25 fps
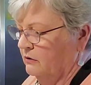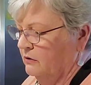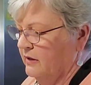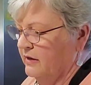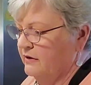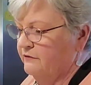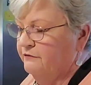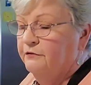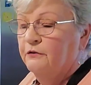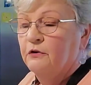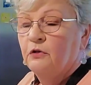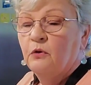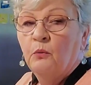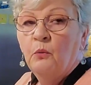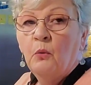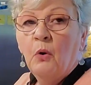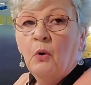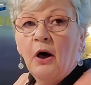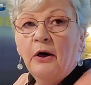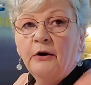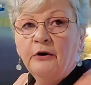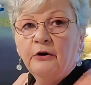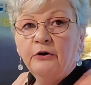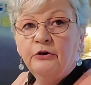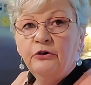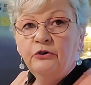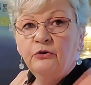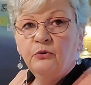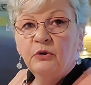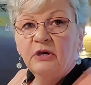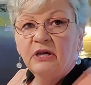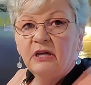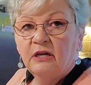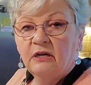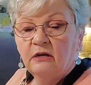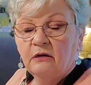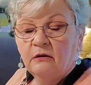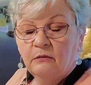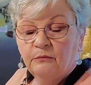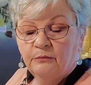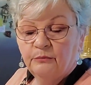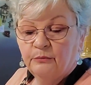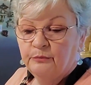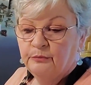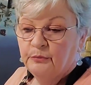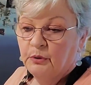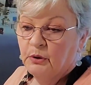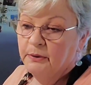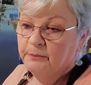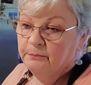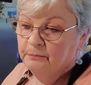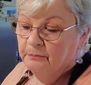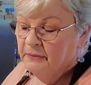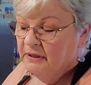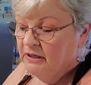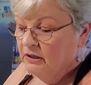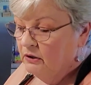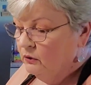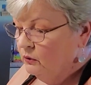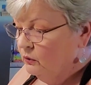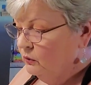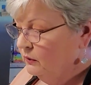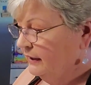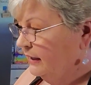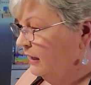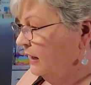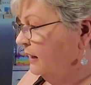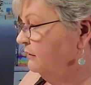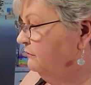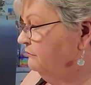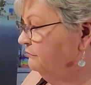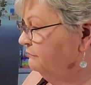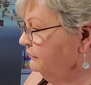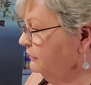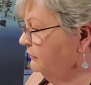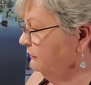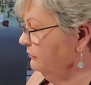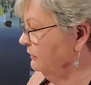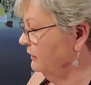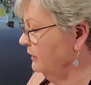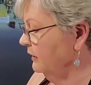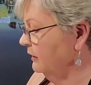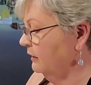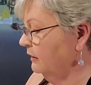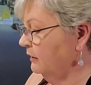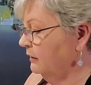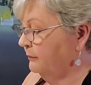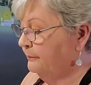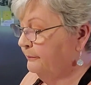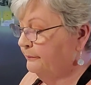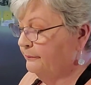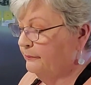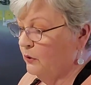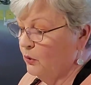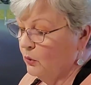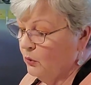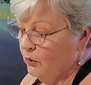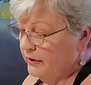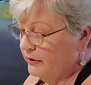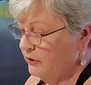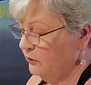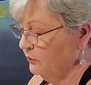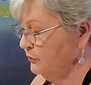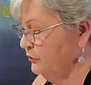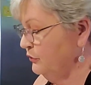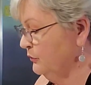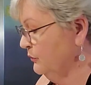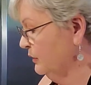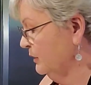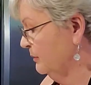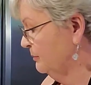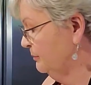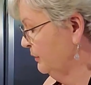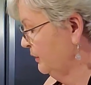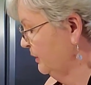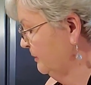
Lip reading: like for the water, you can put milk, and for the oil, you can